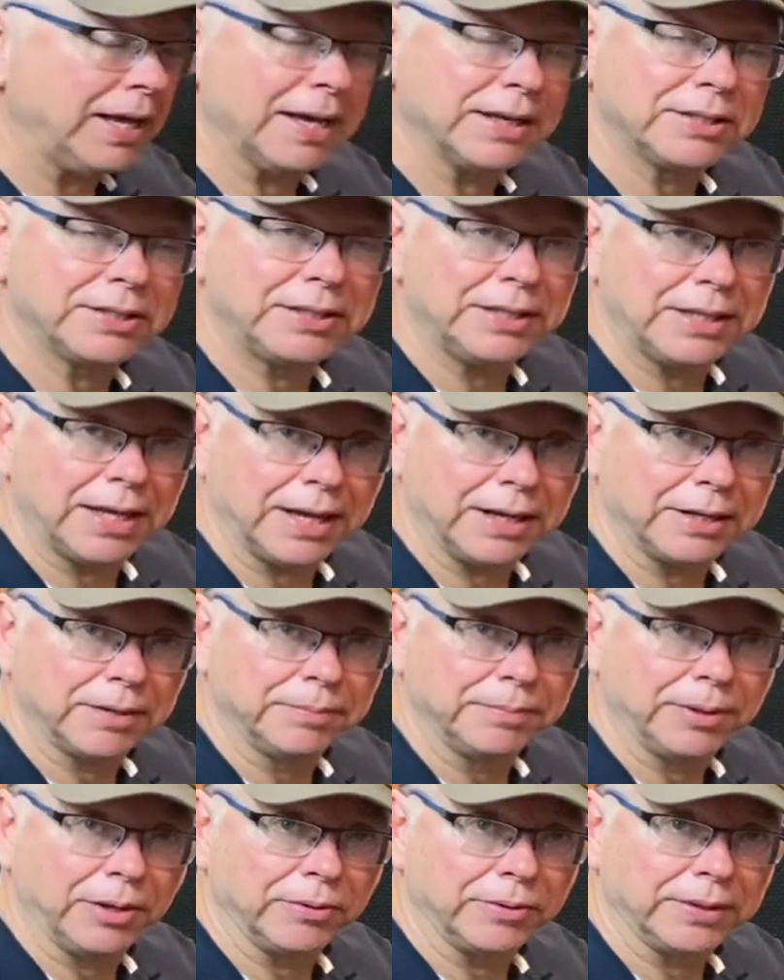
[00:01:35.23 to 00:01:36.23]
SDA
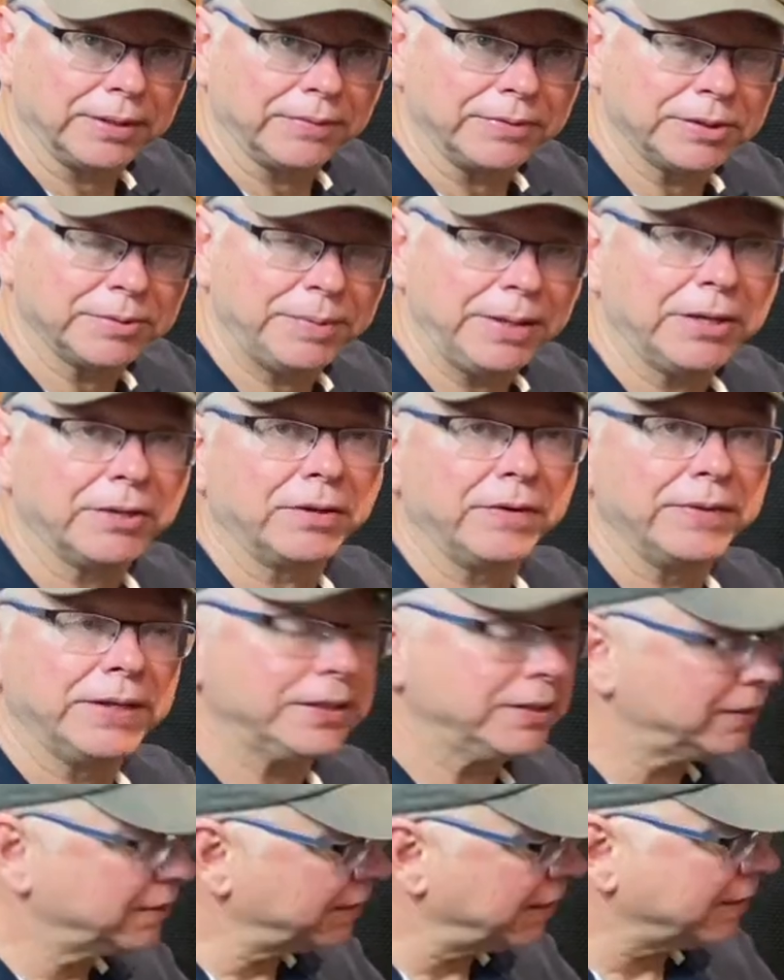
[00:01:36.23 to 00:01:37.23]
component of the speaker and
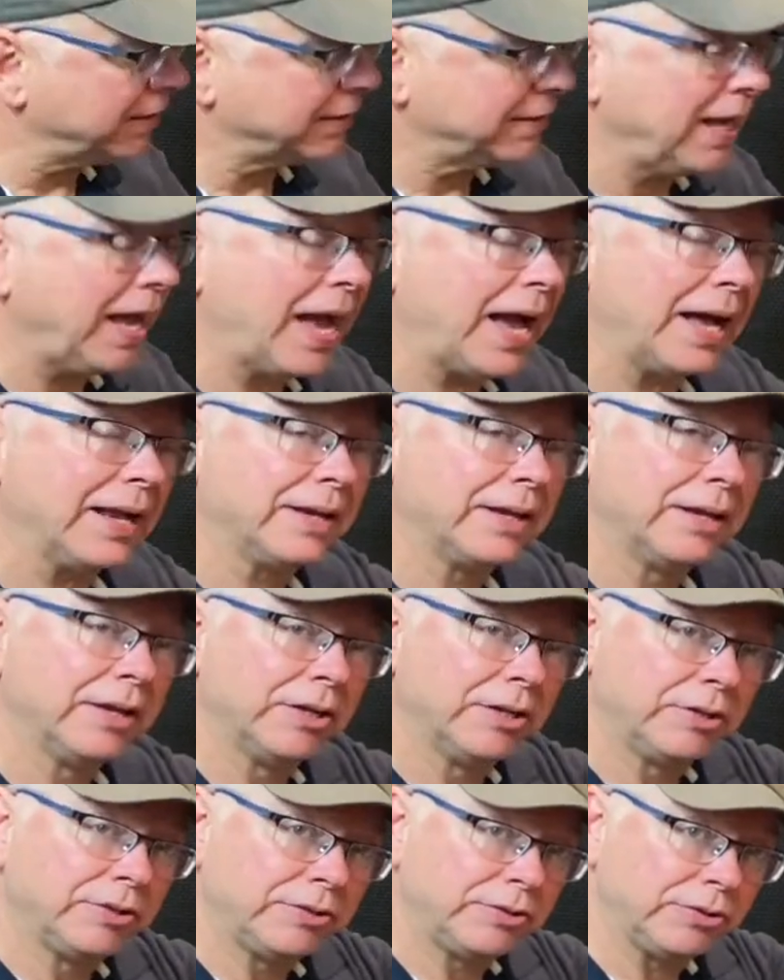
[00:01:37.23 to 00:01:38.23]
then sends that
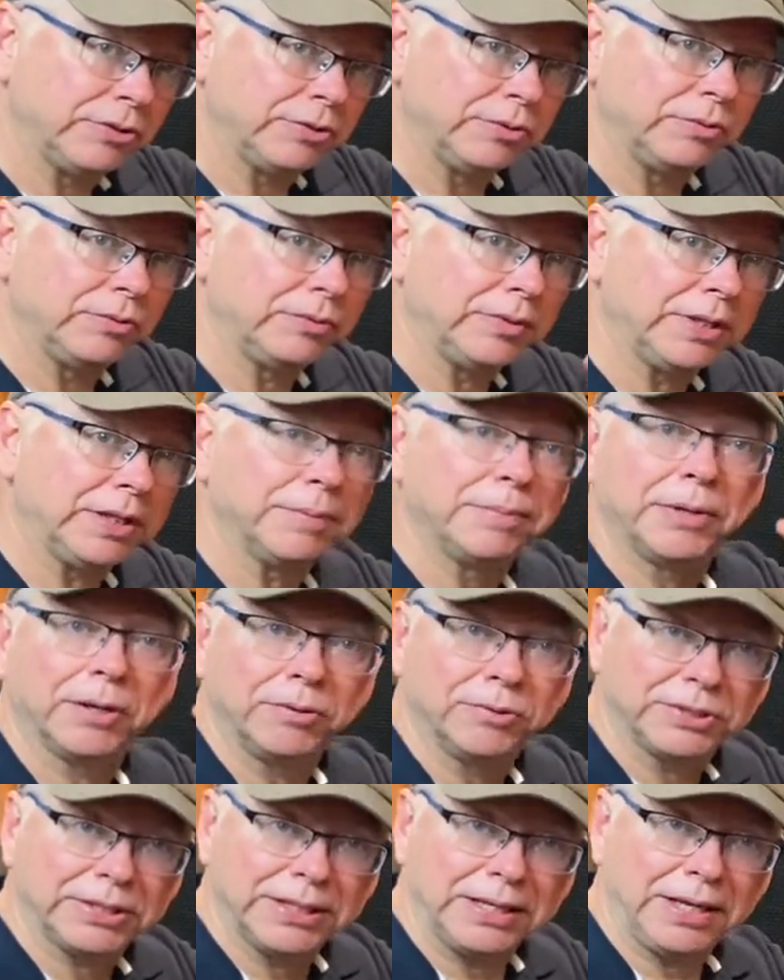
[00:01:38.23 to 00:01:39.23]
to the
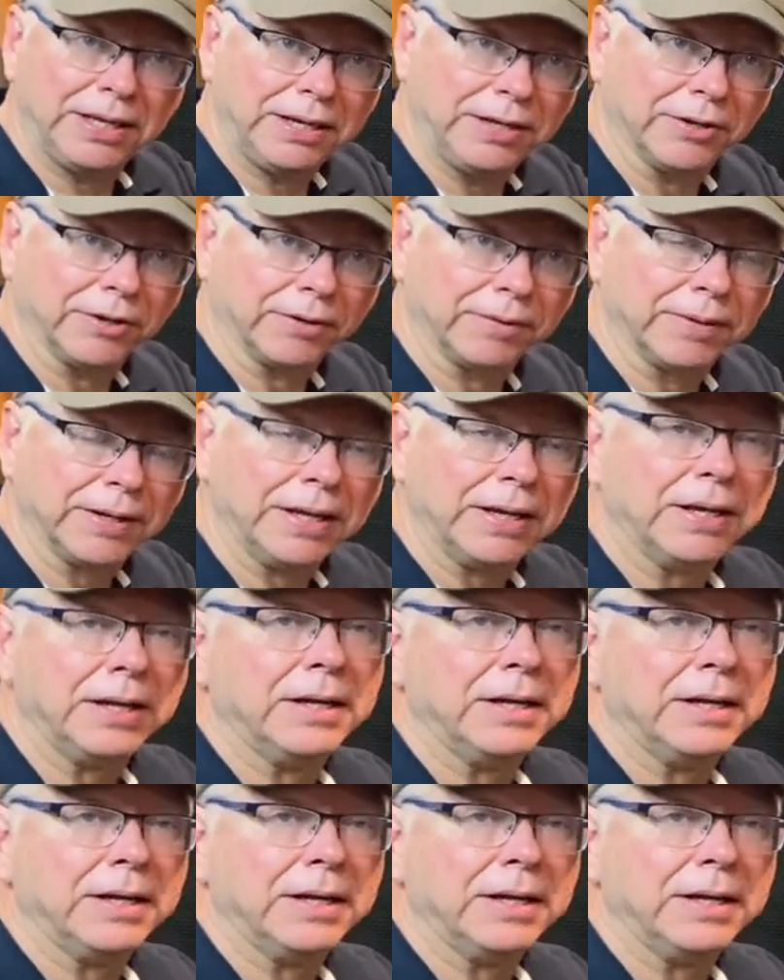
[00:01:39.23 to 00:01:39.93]
opposing ear.